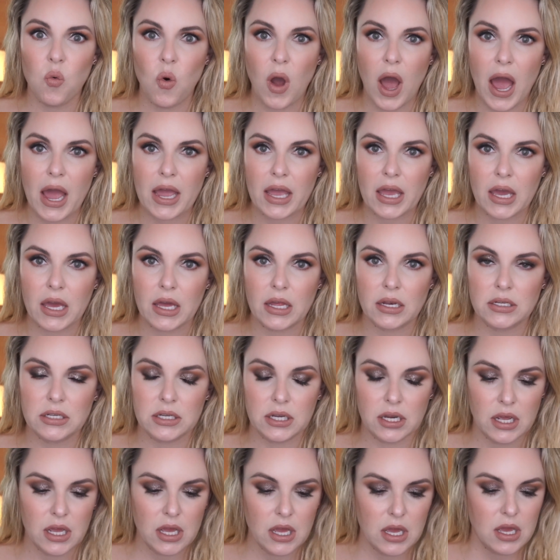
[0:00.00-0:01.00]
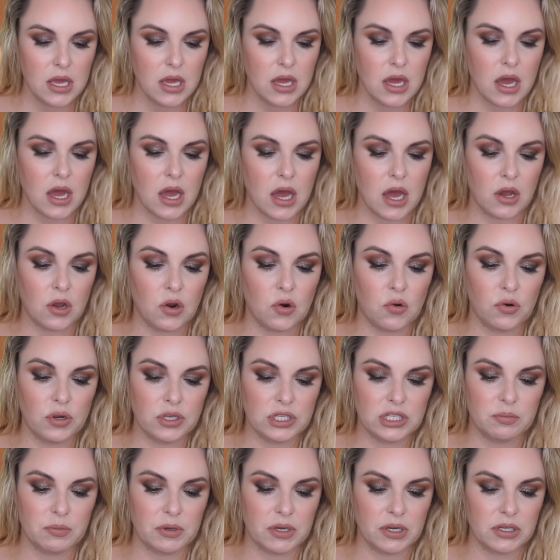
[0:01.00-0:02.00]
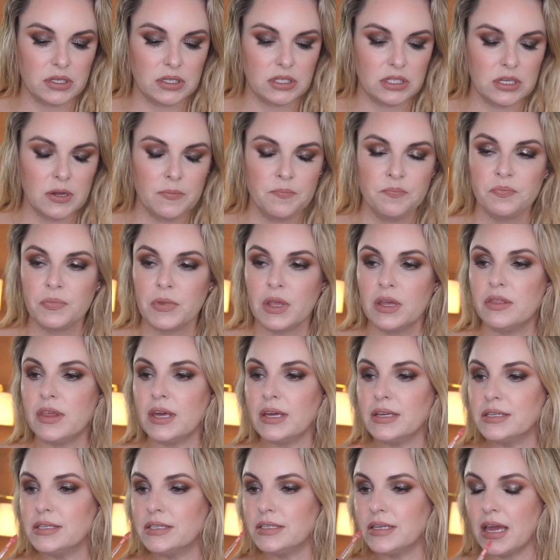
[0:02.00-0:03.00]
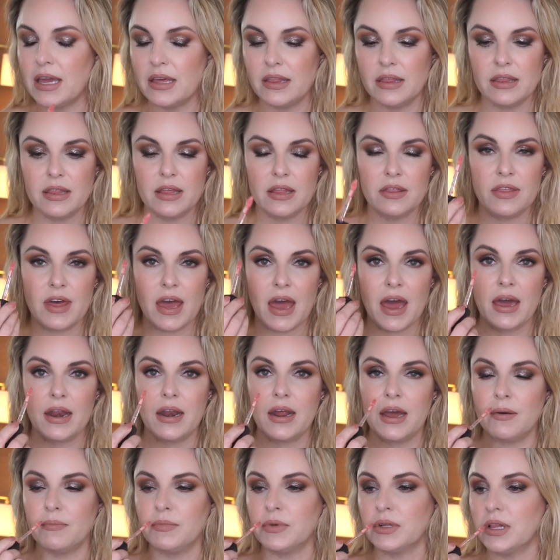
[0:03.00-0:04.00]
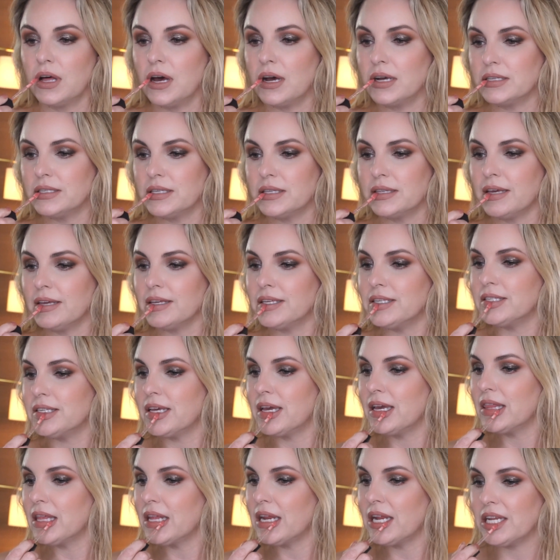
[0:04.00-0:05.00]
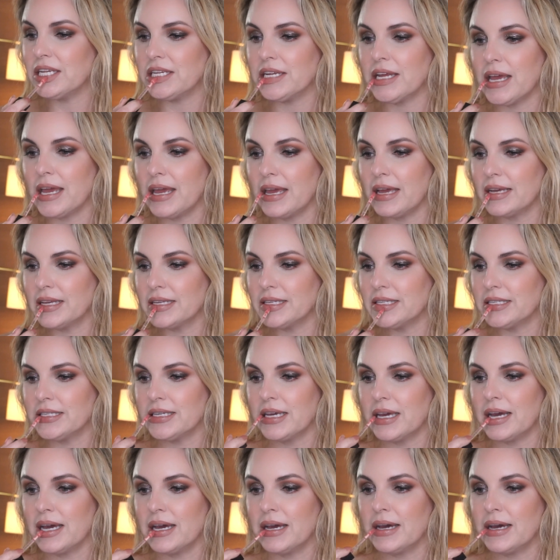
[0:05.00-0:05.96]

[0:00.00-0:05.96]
quiet Christmas. They say that they say that it takes